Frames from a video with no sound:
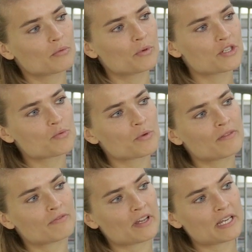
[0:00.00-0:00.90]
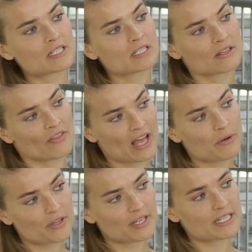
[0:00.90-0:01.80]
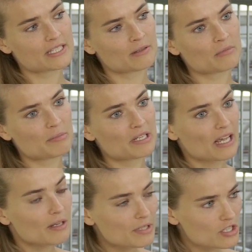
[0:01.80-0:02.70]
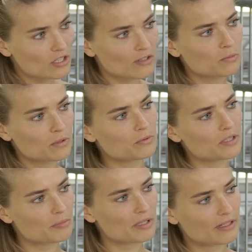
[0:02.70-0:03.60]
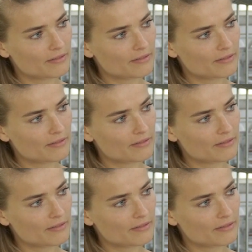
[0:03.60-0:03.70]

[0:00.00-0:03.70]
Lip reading: which we face nowadays that maybe can be solved, what would it be?